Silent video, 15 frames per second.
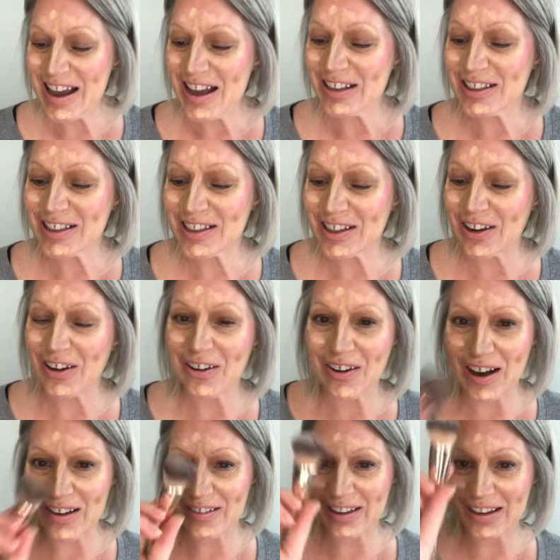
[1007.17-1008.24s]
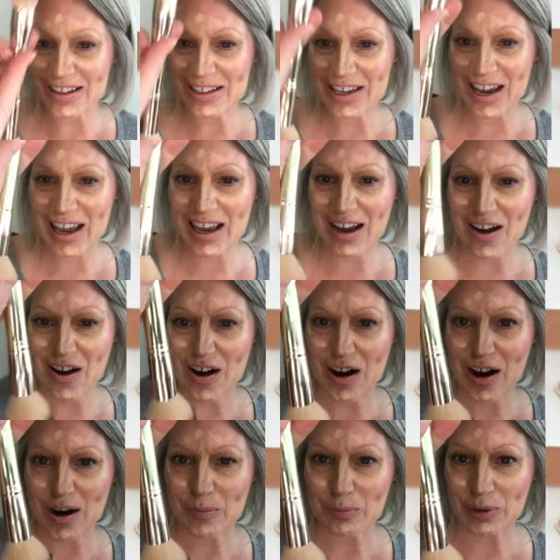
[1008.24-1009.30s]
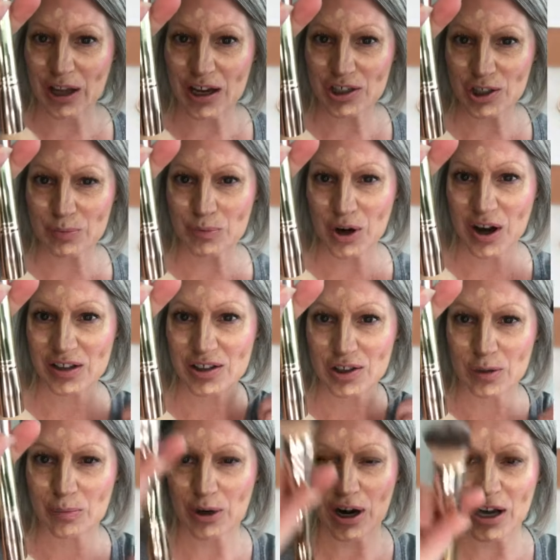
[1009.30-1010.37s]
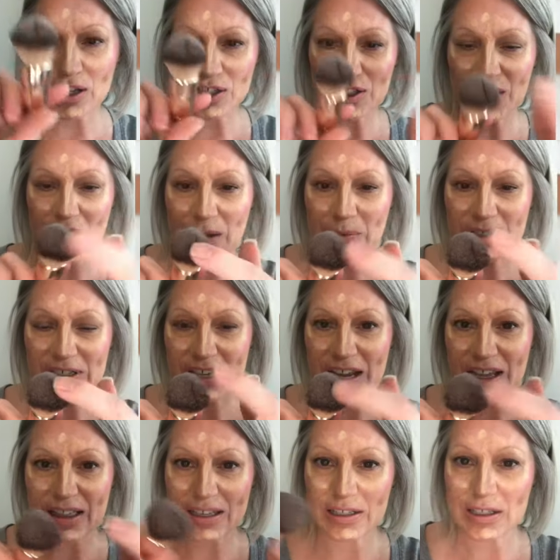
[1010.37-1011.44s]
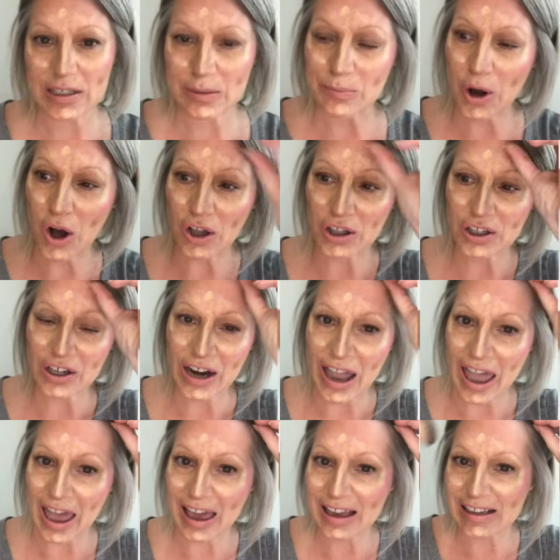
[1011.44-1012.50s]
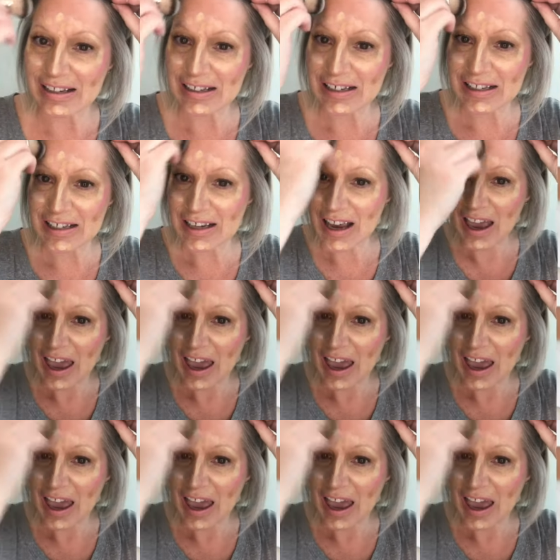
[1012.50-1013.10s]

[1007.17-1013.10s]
So I'm gonna take our blush bronzer brush, and I'm gonna take this smaller end,